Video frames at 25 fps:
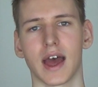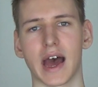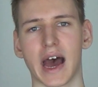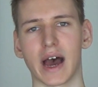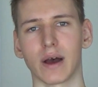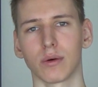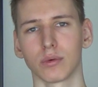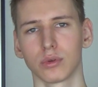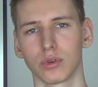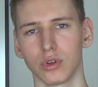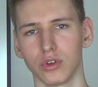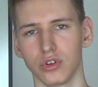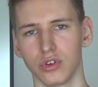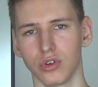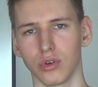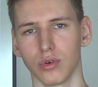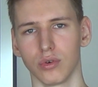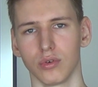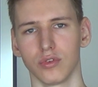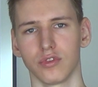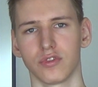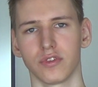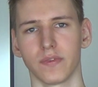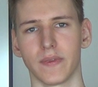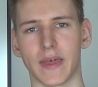how to
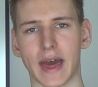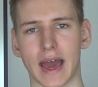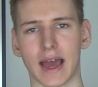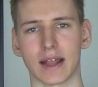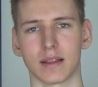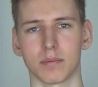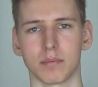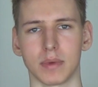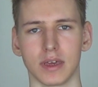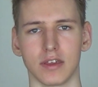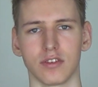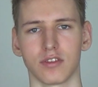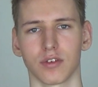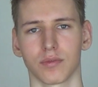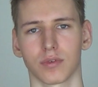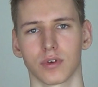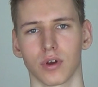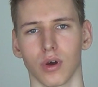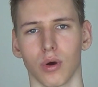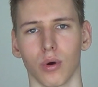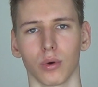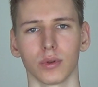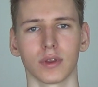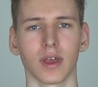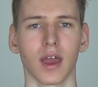use that piece of
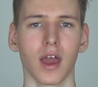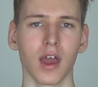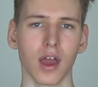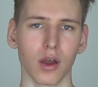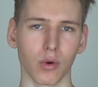code